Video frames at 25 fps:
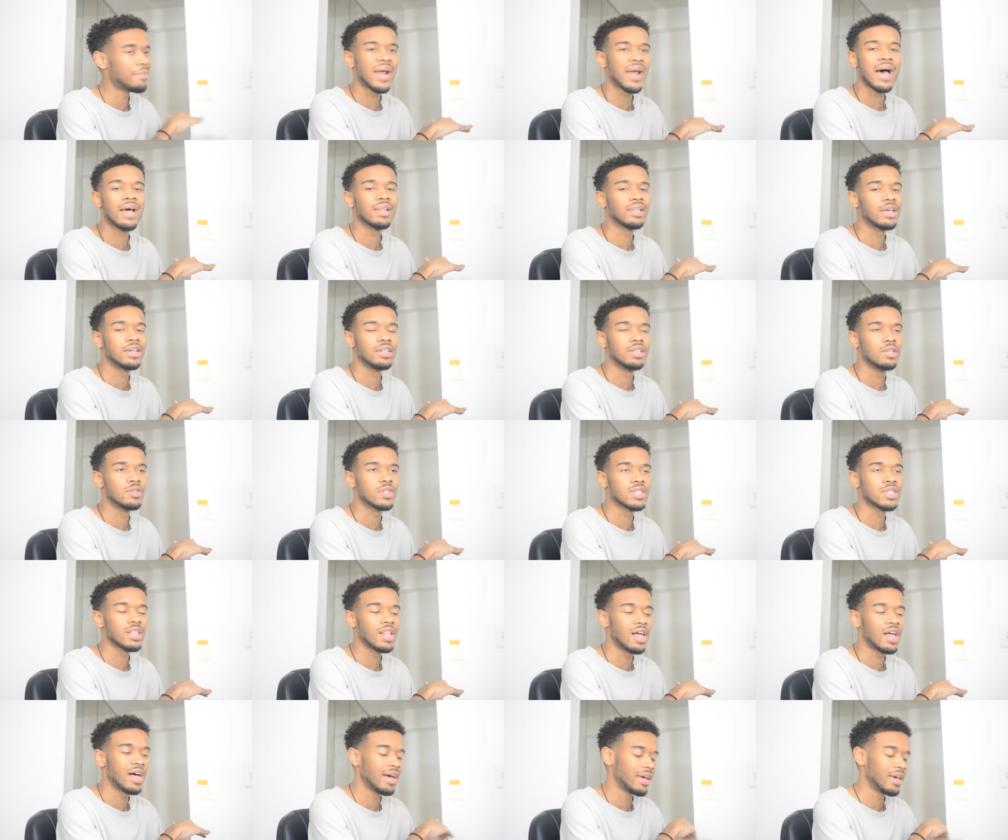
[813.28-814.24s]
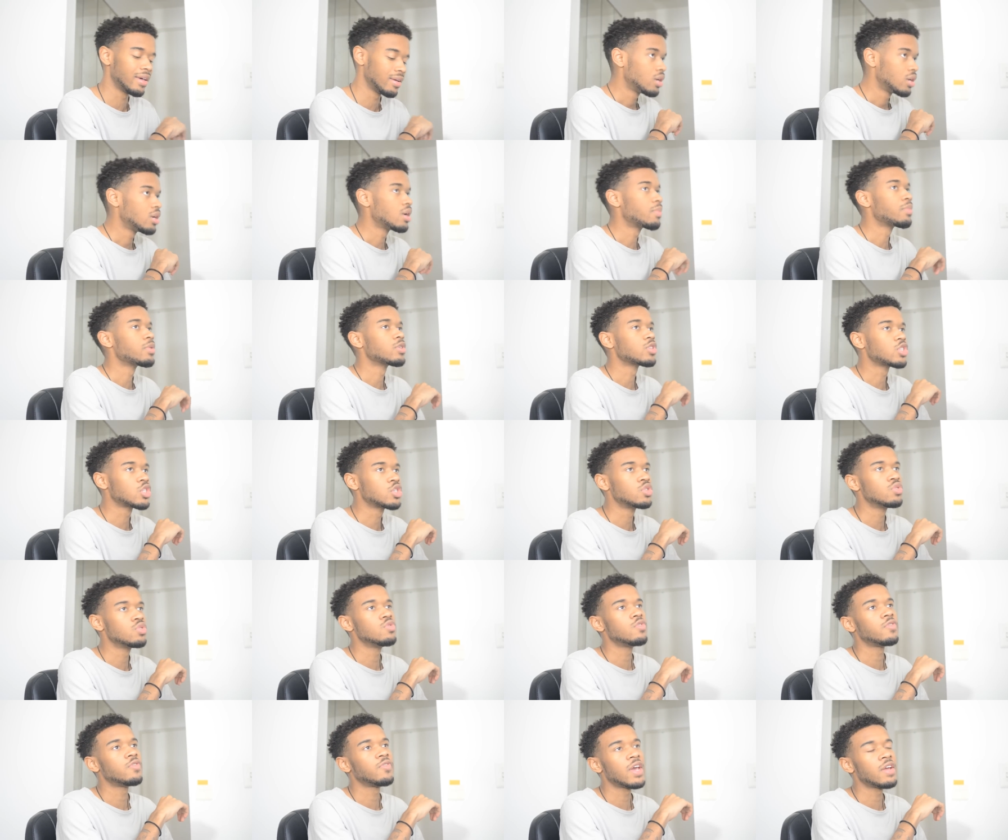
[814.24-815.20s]
I'm not letting you slide. Number
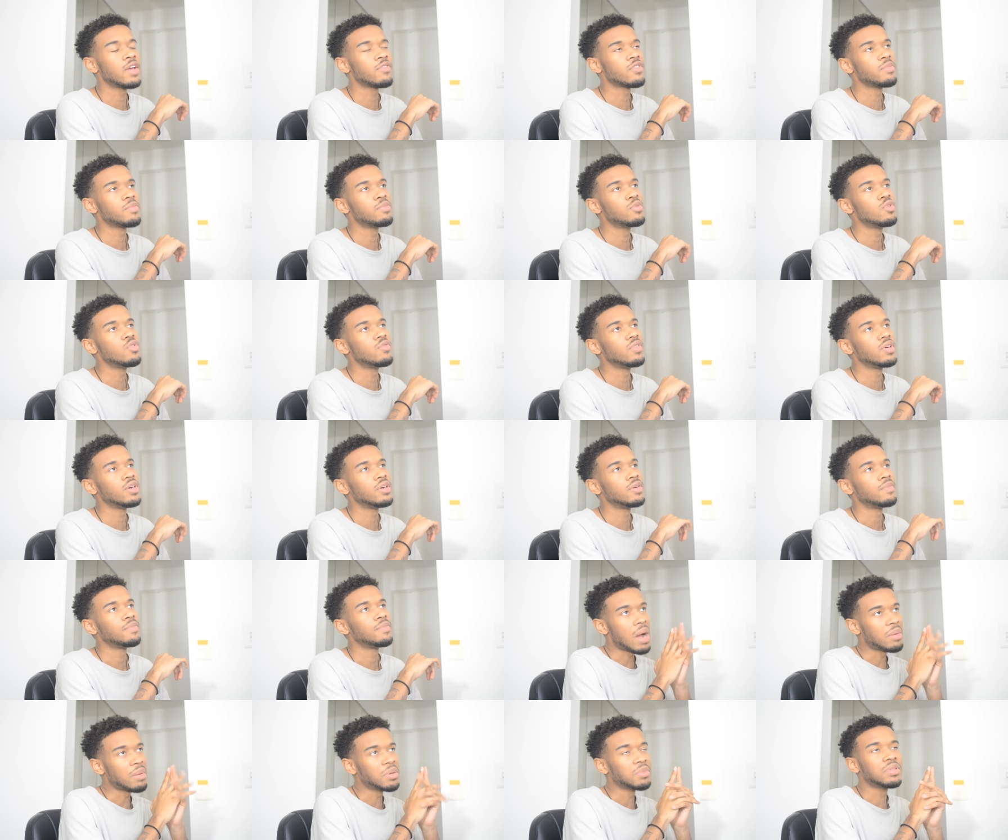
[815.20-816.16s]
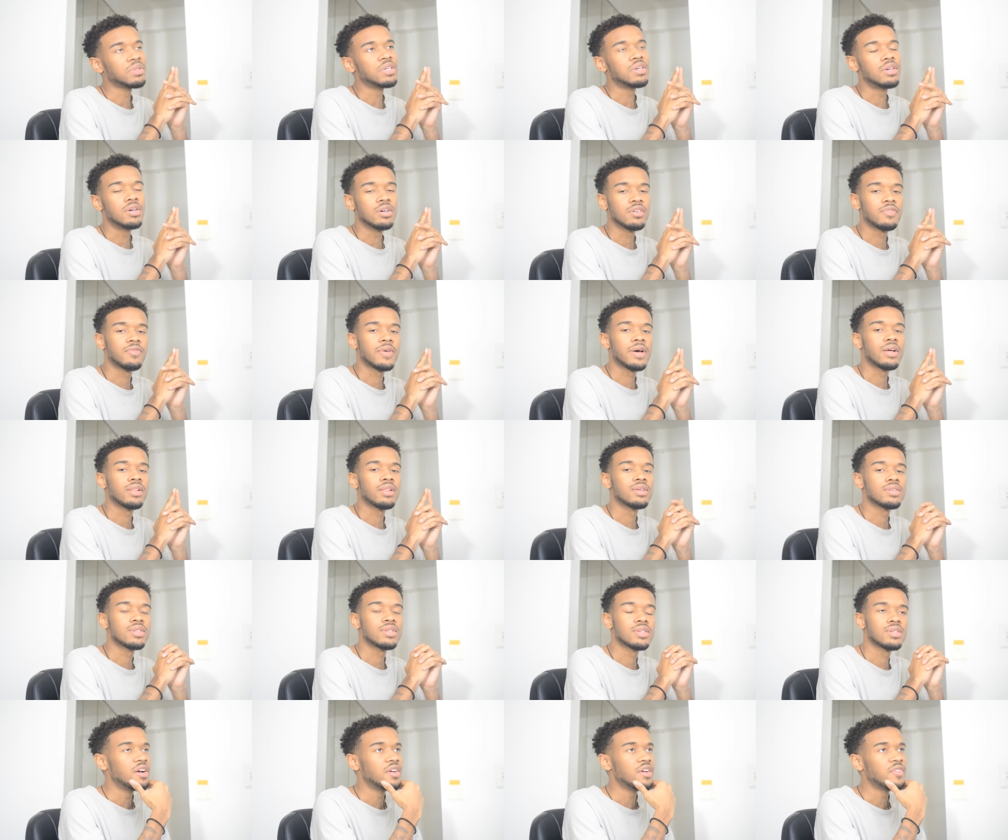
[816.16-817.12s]
two, favorite movie, probably
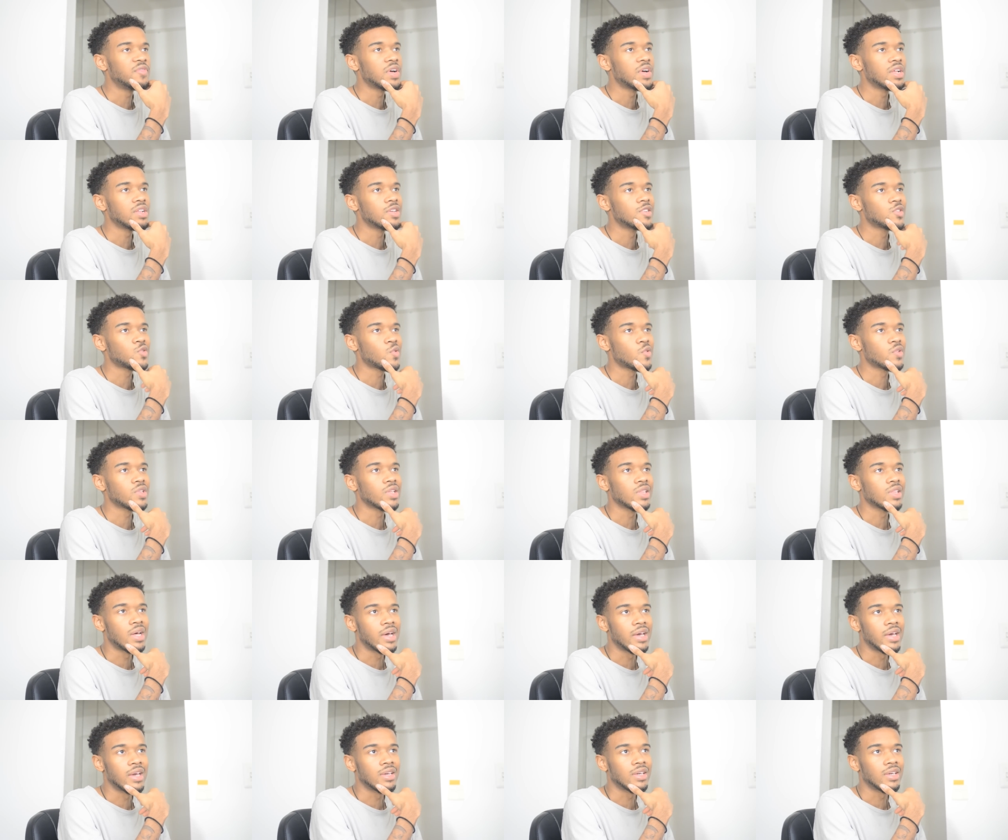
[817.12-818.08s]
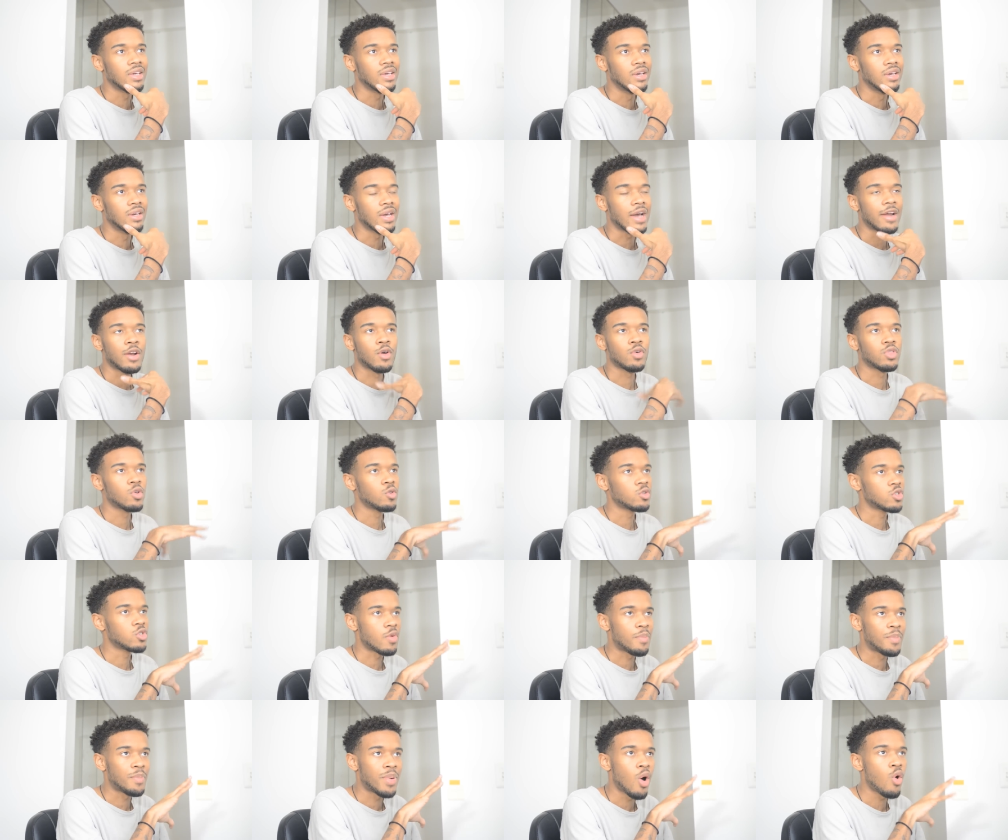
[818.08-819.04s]
Goodfellas. Goodfellas or The Lion King. I know
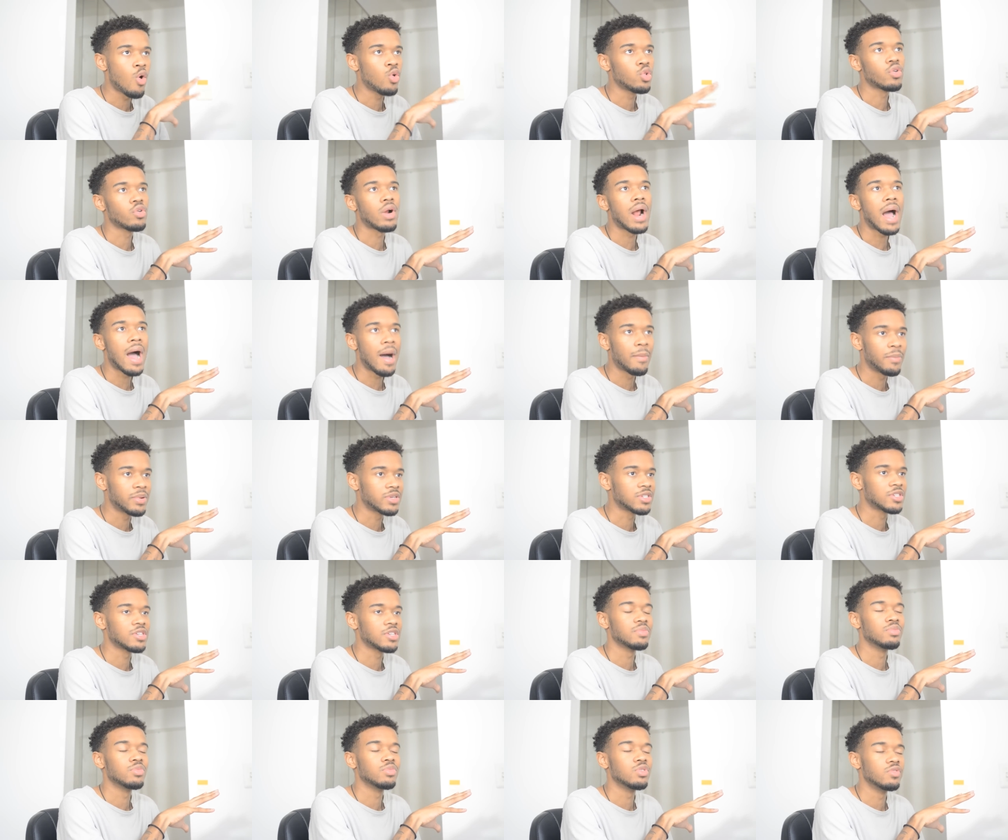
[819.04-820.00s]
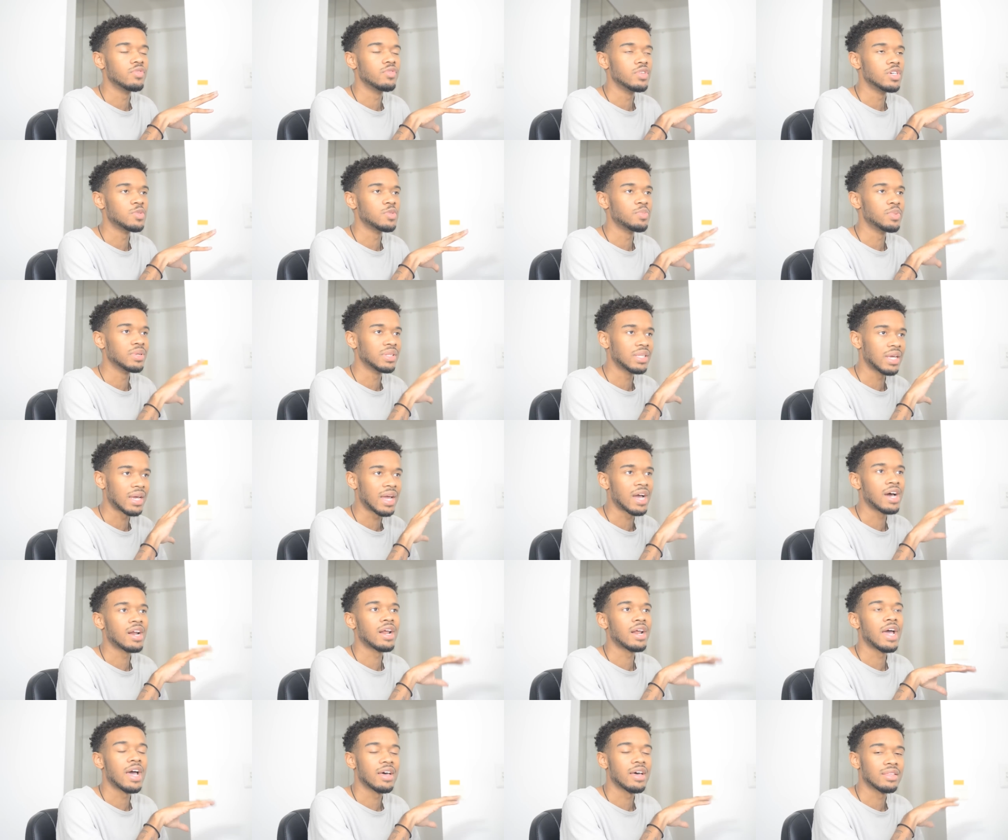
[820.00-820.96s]
those are polar opposite movies, but they
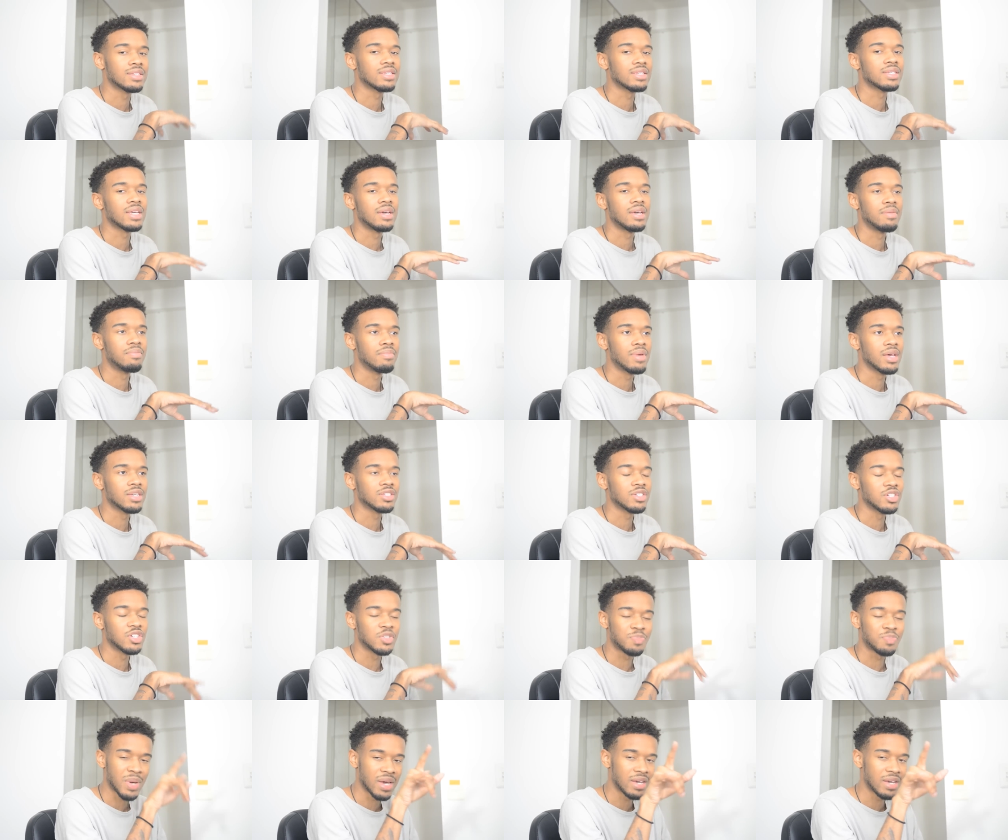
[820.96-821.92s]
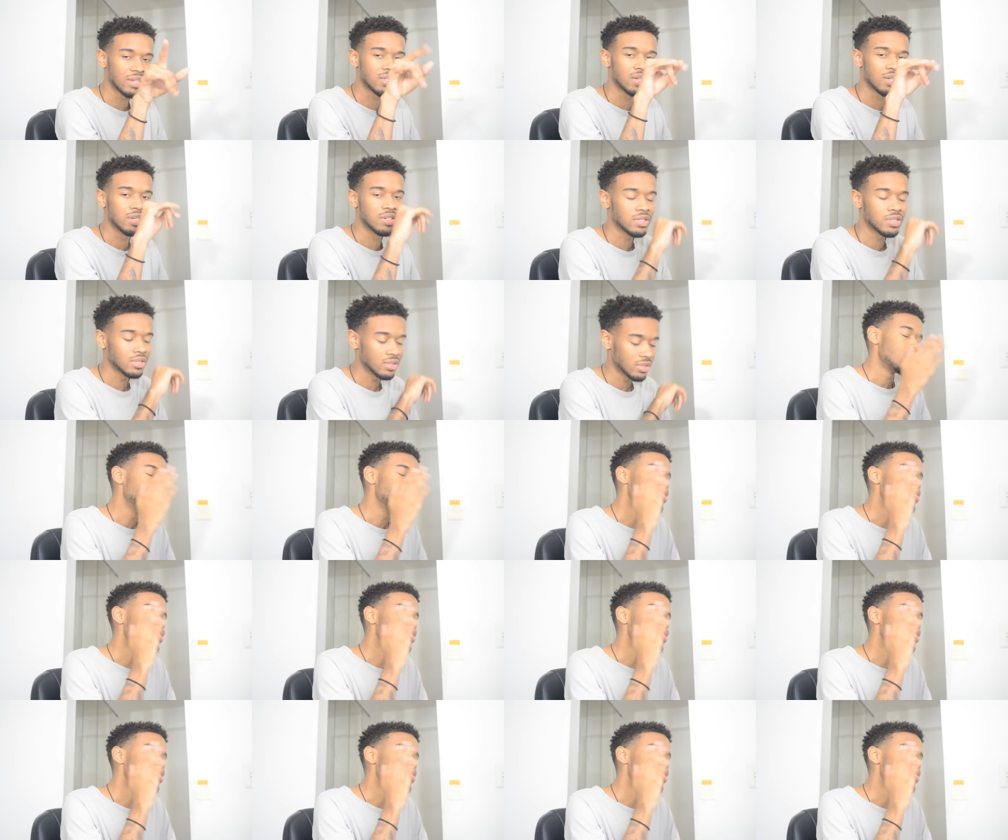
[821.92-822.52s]
kind of have the same message. Pay attention.